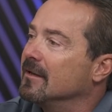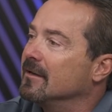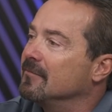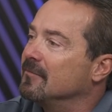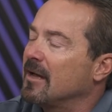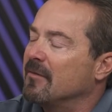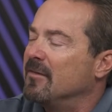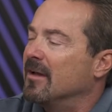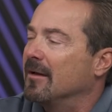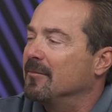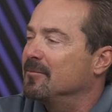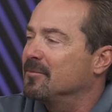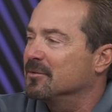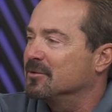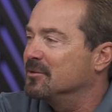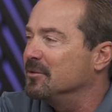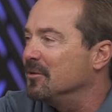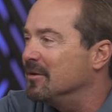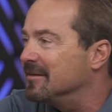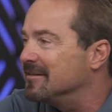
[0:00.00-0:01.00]
I've not
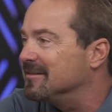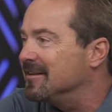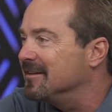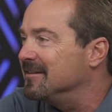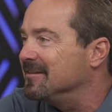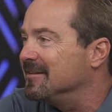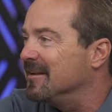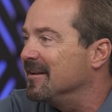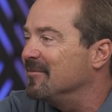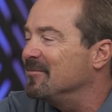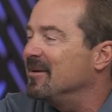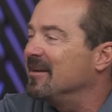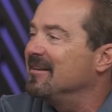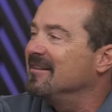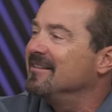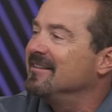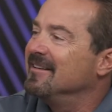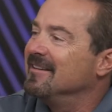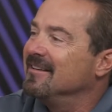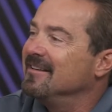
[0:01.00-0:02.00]
pursued it since then, but
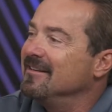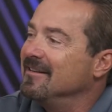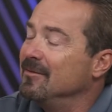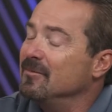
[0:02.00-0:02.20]
it